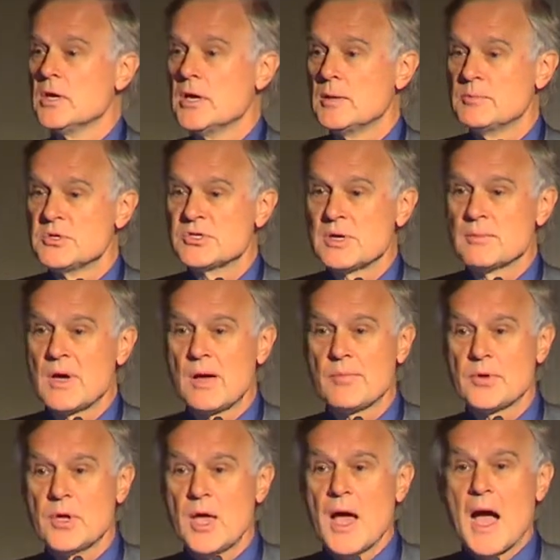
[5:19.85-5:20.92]
let me sum
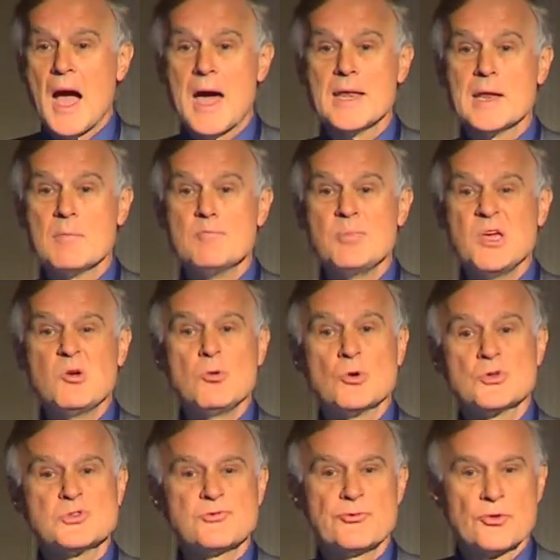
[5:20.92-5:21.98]
up,
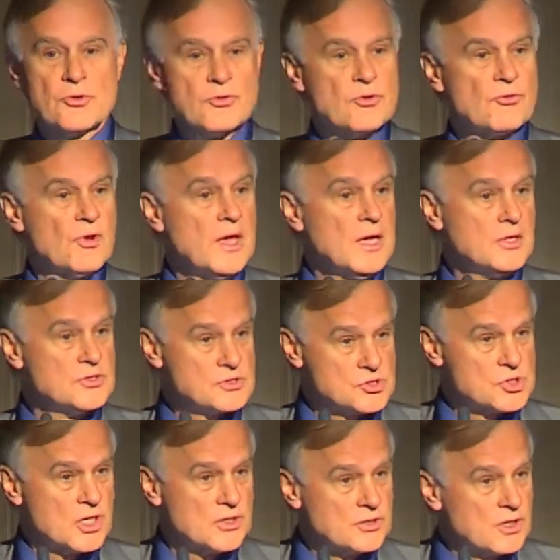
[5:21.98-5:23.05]
unambiguous for the rates
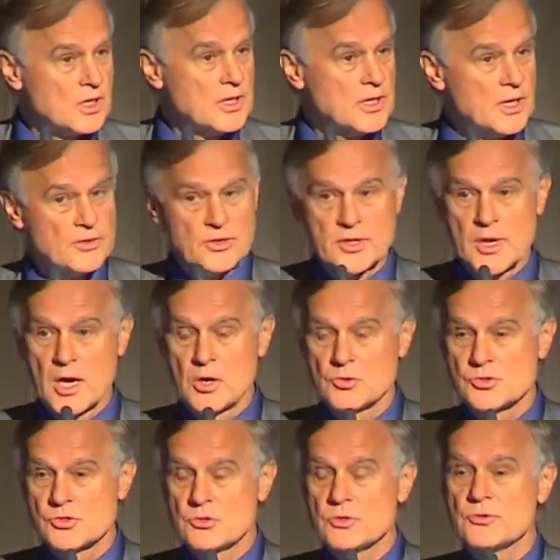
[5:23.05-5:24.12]
generally, other than
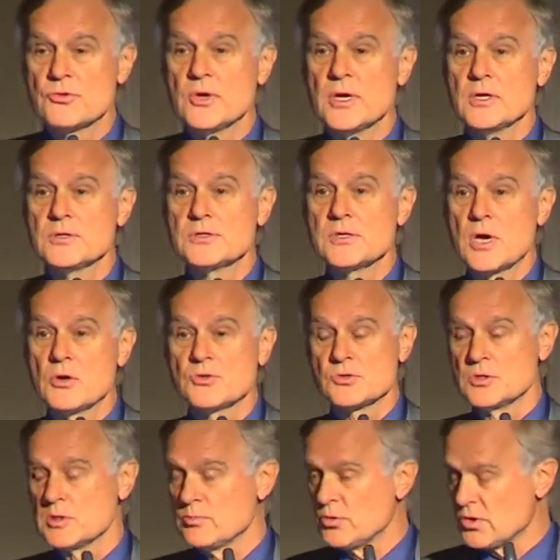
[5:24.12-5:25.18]
household rates,
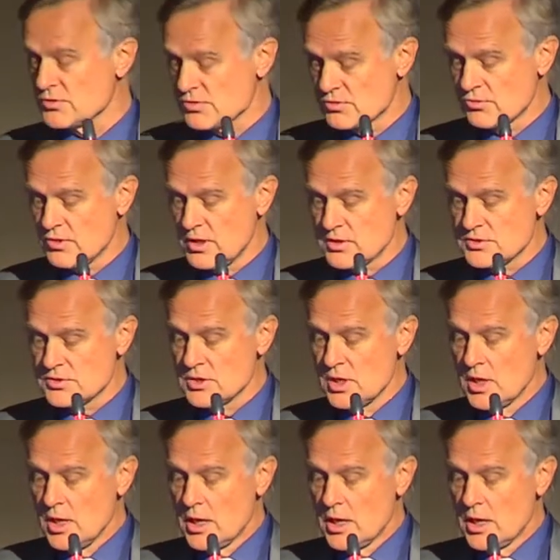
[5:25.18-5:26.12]
household deposit rates,